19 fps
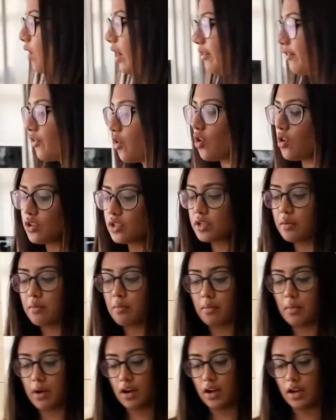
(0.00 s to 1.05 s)
I've got
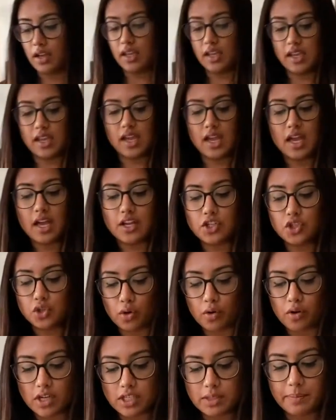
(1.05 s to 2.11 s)
my
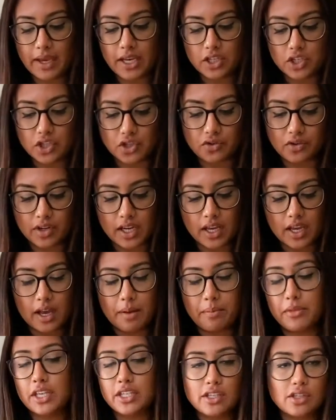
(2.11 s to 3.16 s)
shortcrust pastry,
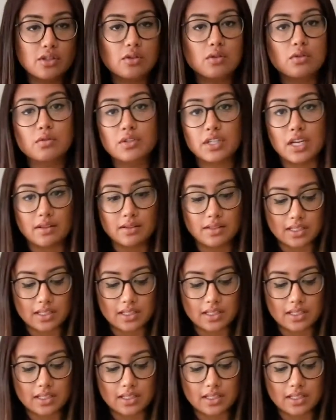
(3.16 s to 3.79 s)
and this has cooled down